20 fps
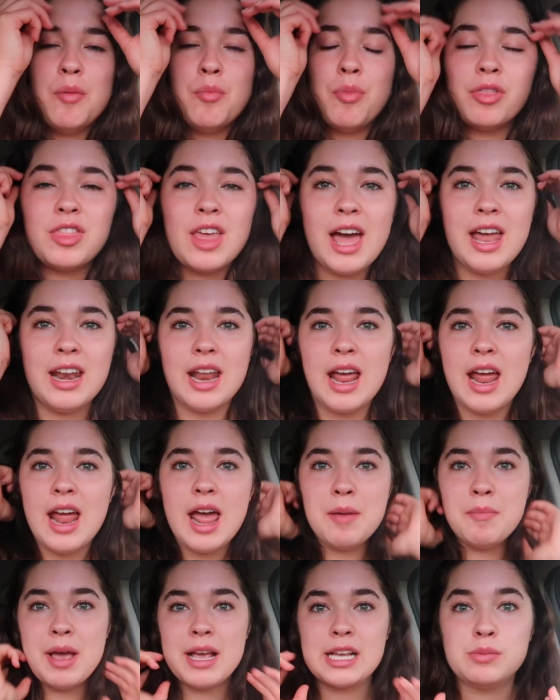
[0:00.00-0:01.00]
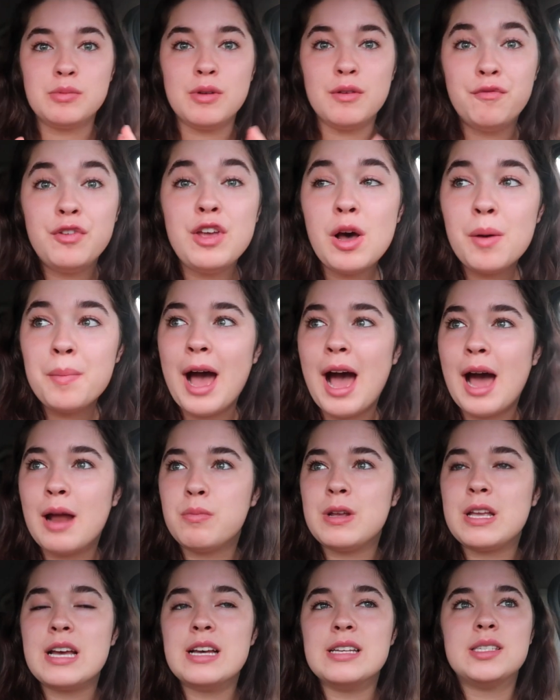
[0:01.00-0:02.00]
But then it makes me feel
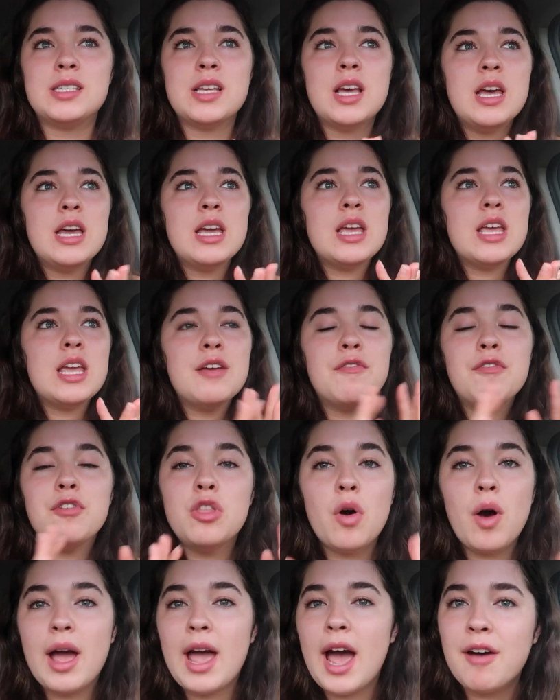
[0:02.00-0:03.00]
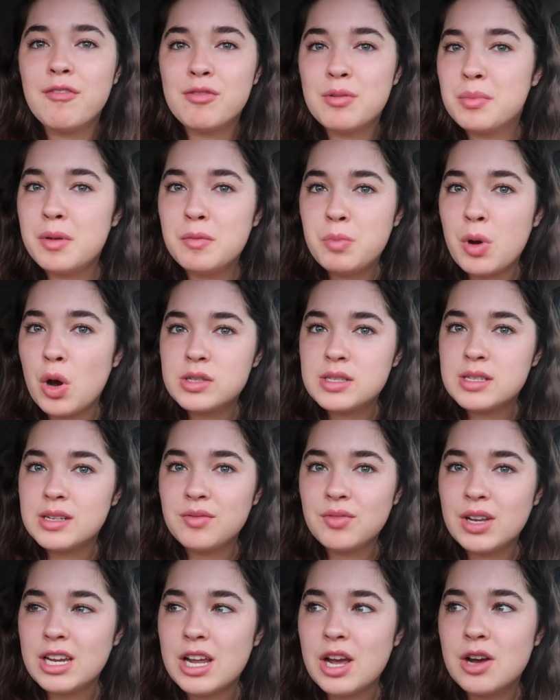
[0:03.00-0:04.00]
bad, because even though I haven't been
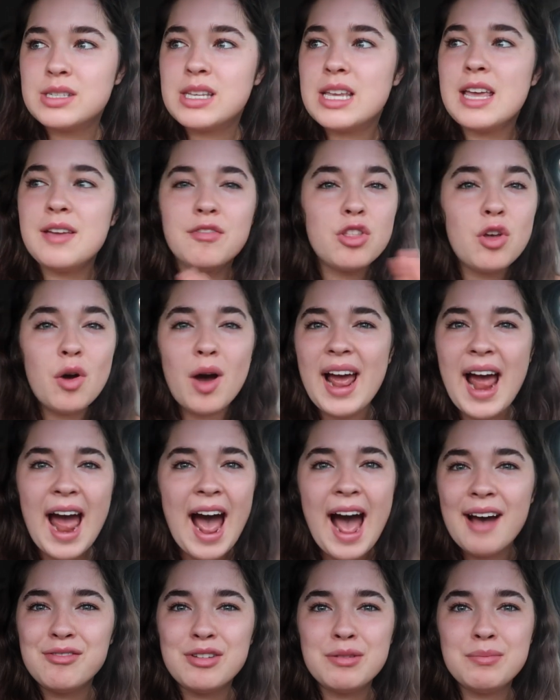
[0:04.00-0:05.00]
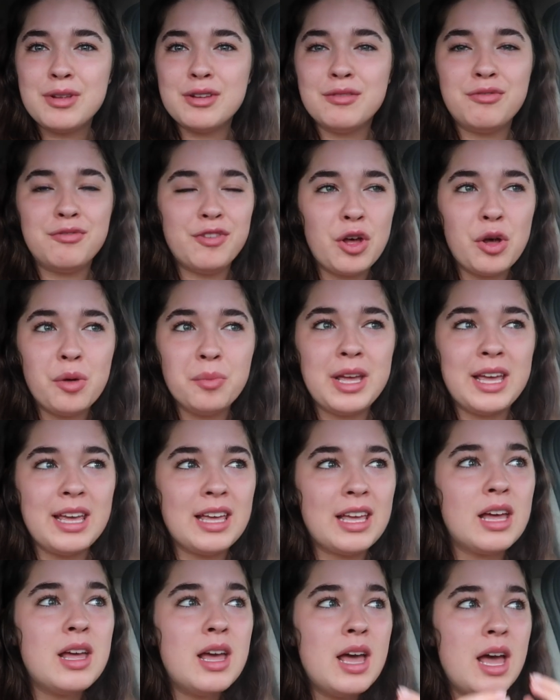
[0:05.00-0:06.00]
posting videos, even though I haven't been
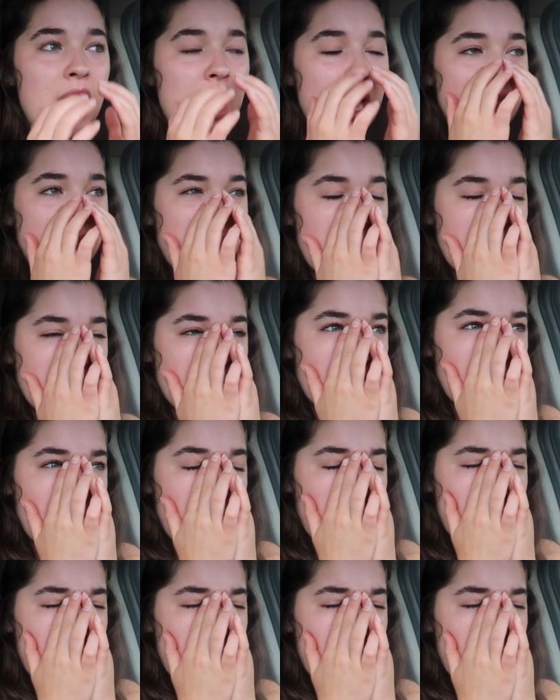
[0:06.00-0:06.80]
filming, like,